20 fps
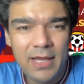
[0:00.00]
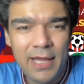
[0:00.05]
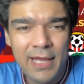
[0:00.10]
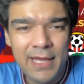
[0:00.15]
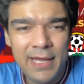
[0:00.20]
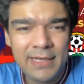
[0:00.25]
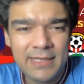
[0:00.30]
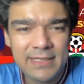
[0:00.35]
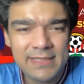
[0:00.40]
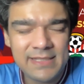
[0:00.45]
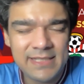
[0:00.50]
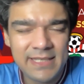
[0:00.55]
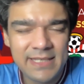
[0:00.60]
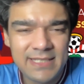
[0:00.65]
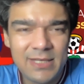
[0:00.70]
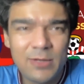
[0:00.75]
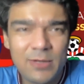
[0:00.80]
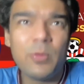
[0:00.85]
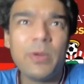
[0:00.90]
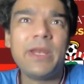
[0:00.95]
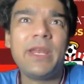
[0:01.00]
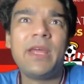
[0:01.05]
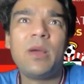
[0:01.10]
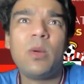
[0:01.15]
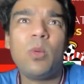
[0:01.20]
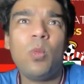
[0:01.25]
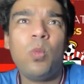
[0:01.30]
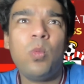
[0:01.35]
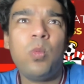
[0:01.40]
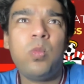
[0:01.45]
And City
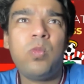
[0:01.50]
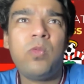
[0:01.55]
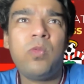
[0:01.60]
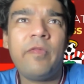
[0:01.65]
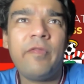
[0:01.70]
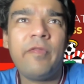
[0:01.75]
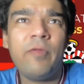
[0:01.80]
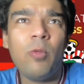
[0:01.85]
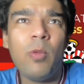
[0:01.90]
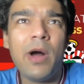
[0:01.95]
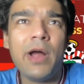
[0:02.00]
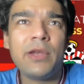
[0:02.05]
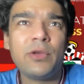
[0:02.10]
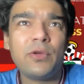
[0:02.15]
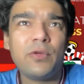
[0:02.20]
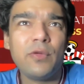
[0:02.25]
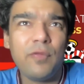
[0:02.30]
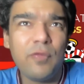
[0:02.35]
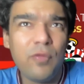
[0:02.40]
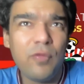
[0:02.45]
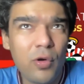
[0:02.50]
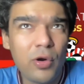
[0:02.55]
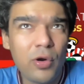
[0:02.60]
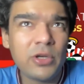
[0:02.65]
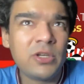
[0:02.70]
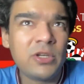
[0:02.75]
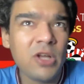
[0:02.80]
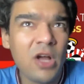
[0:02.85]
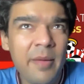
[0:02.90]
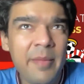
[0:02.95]
winning
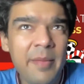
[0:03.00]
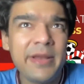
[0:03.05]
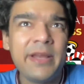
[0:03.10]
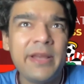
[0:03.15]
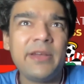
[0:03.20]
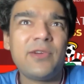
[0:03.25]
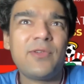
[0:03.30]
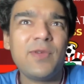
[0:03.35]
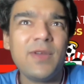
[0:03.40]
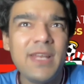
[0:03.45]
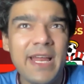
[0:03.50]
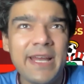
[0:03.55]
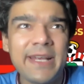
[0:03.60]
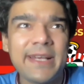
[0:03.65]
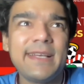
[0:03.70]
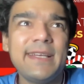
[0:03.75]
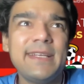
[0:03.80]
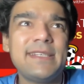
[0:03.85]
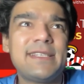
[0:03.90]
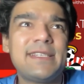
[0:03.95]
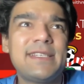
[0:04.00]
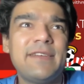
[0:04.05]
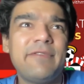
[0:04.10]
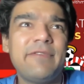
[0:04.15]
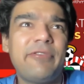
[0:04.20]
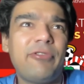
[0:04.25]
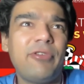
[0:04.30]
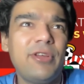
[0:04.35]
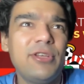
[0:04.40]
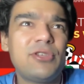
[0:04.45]
1-4, dominant, relentless,
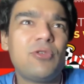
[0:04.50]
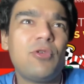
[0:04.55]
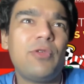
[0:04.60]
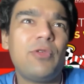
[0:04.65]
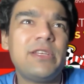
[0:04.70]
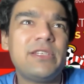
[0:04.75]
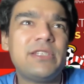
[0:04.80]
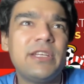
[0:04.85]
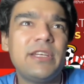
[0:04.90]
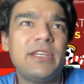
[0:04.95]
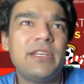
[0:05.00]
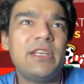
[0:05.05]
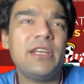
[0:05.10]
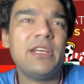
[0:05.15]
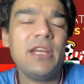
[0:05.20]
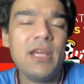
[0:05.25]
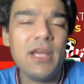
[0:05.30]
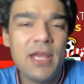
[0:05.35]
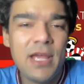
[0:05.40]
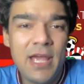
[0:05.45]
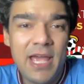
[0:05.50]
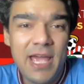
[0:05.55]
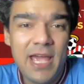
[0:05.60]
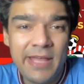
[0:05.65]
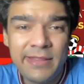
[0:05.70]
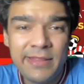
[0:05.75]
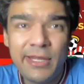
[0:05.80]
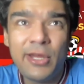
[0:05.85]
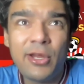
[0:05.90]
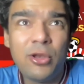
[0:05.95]
and free scoring City.
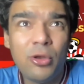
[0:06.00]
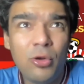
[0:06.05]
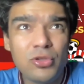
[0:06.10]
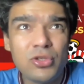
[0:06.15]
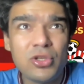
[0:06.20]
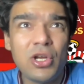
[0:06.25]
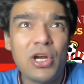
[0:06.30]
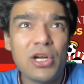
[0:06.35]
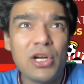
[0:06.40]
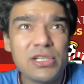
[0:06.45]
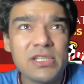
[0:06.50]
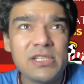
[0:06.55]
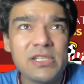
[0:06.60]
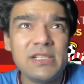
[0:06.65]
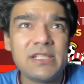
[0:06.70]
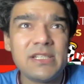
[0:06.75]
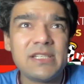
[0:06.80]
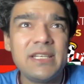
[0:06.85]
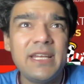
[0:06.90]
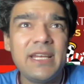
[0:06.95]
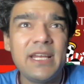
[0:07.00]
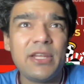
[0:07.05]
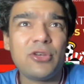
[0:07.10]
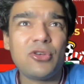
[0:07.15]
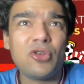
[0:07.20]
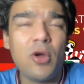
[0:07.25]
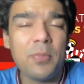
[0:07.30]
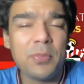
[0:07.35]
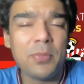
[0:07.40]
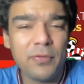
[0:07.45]
And they close on Arsenal's lead at the
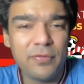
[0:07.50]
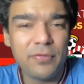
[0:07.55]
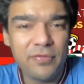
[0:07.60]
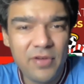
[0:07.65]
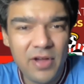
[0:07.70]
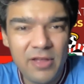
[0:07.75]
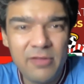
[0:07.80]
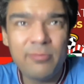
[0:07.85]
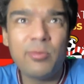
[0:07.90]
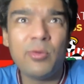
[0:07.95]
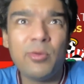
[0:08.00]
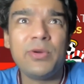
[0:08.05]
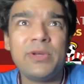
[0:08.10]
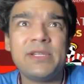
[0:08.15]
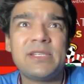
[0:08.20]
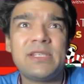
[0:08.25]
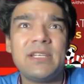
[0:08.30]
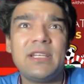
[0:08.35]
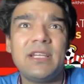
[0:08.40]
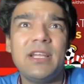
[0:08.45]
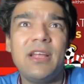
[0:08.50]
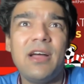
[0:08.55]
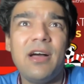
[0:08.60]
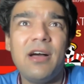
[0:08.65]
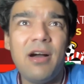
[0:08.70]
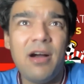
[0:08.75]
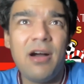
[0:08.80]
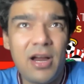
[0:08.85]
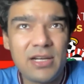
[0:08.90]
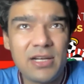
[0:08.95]
top to 5 points.
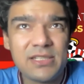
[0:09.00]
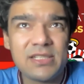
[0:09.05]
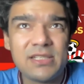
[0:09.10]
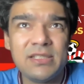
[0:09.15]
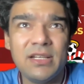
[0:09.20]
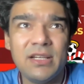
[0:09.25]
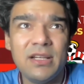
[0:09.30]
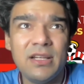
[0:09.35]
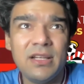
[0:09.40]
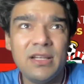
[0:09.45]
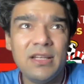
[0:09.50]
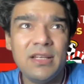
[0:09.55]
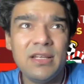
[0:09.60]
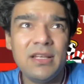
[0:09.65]
Arsenal